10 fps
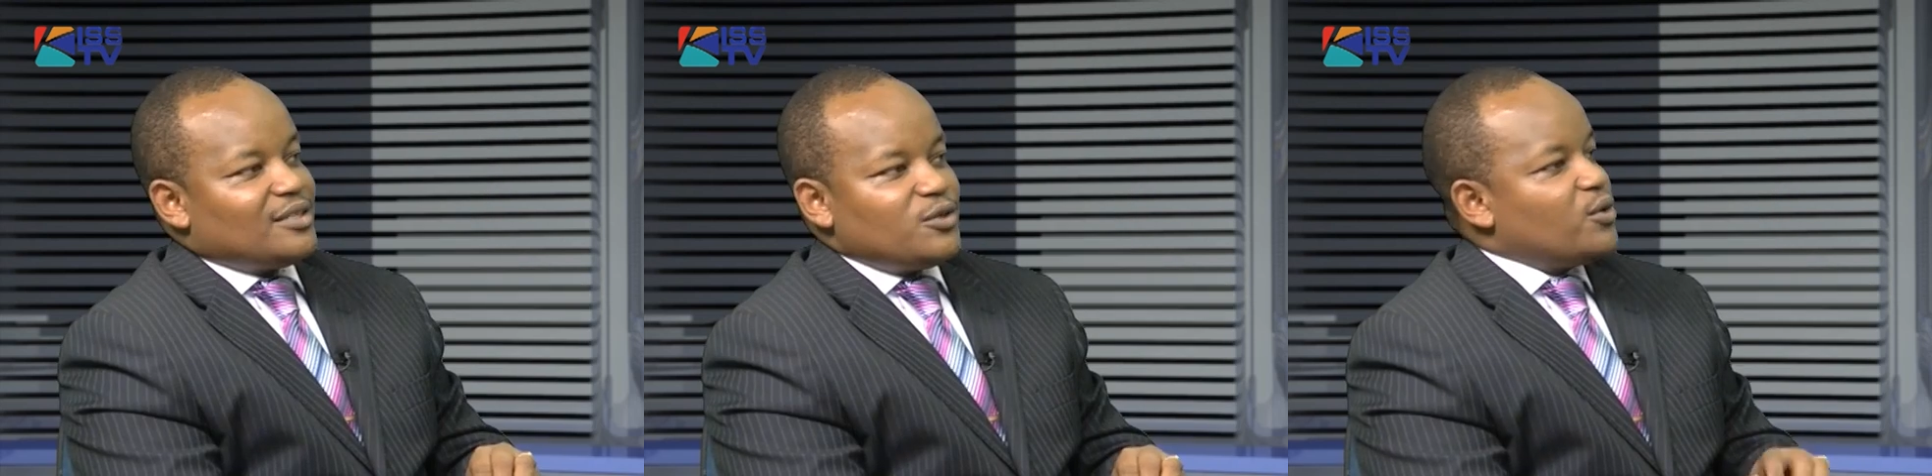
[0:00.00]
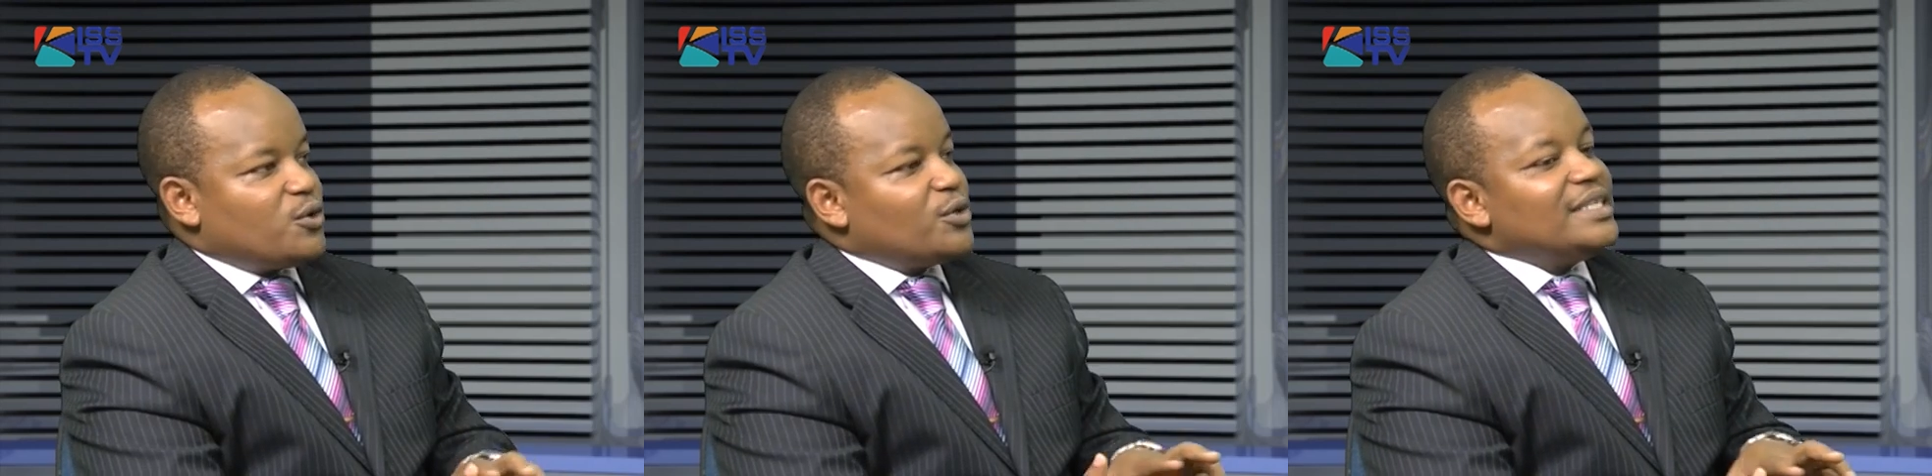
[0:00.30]

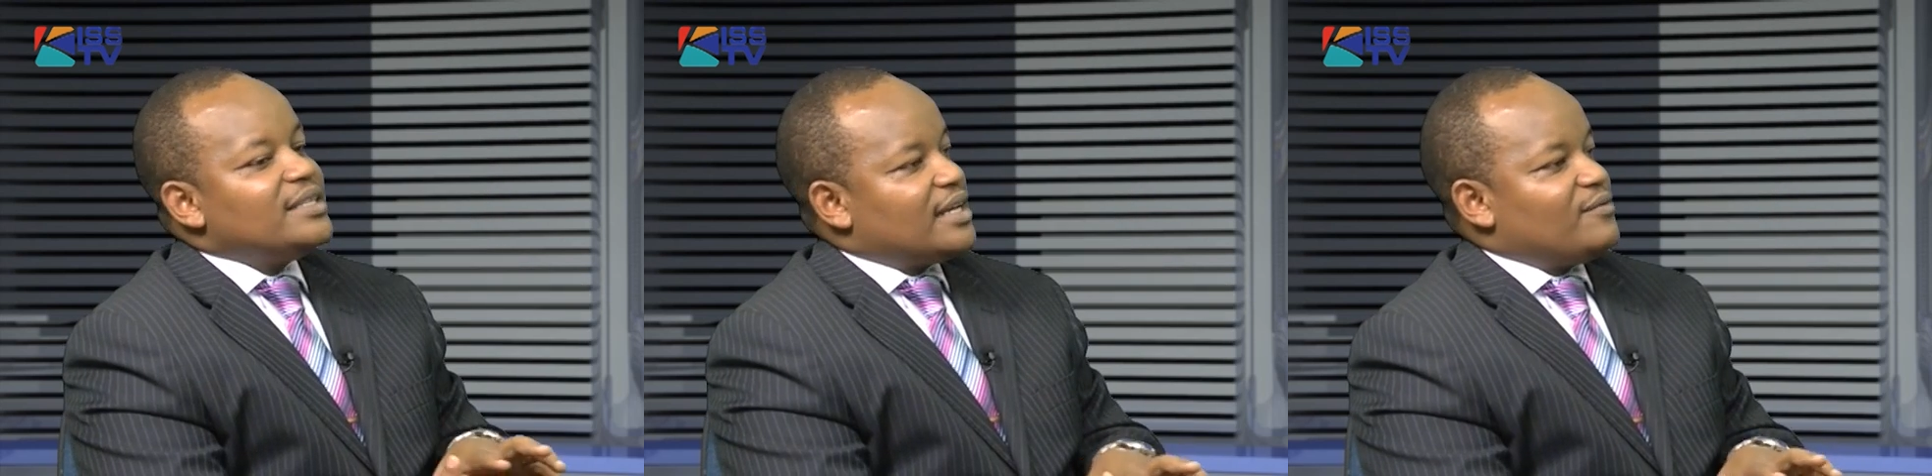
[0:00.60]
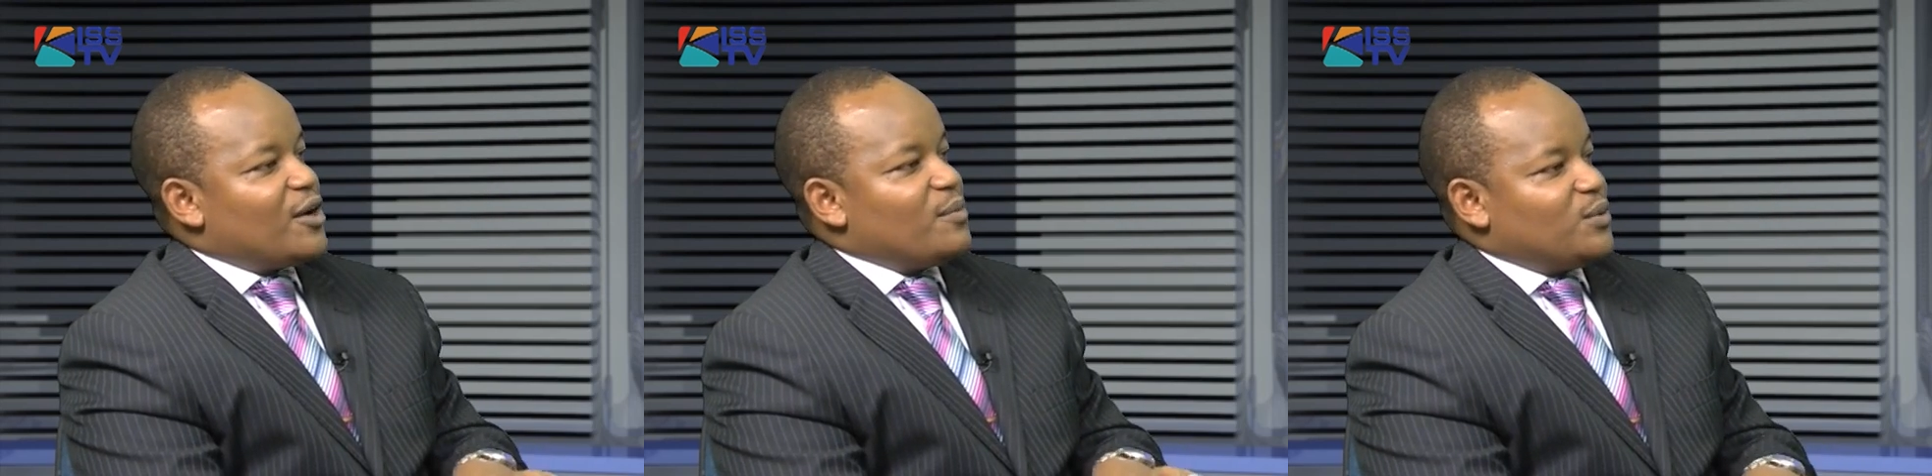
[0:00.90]
Not in the
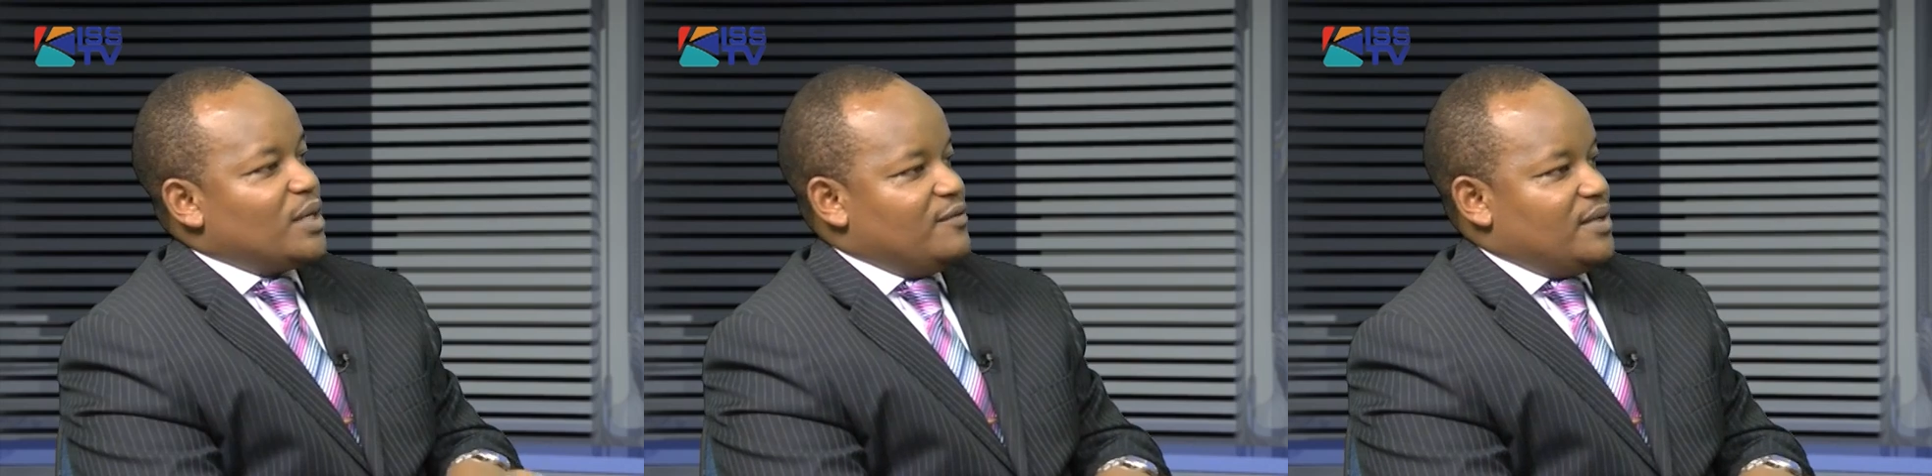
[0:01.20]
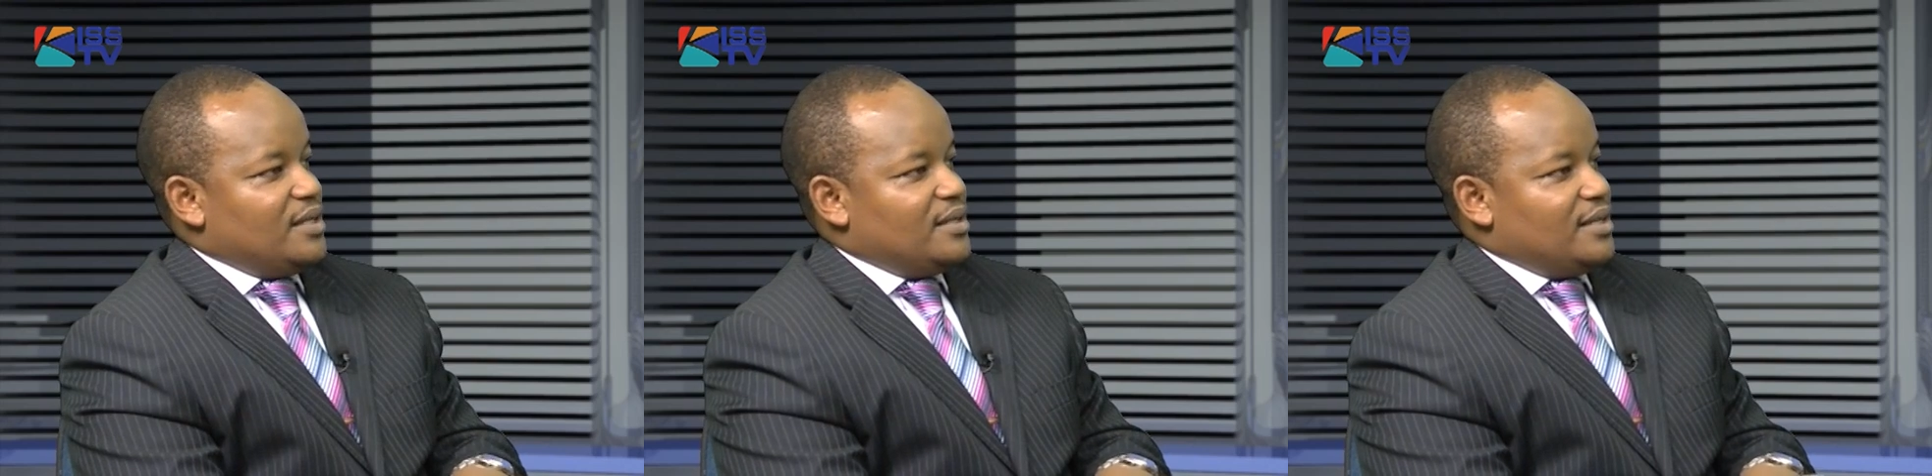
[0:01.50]
environment we're
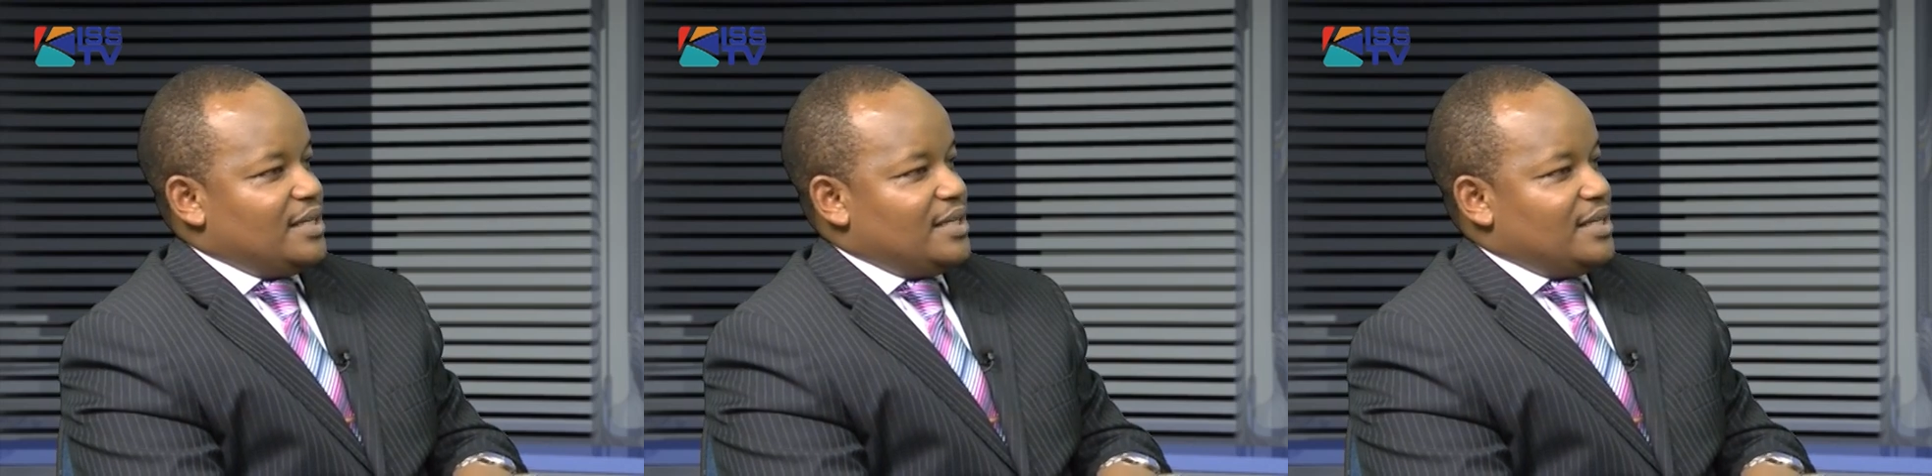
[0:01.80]
living in.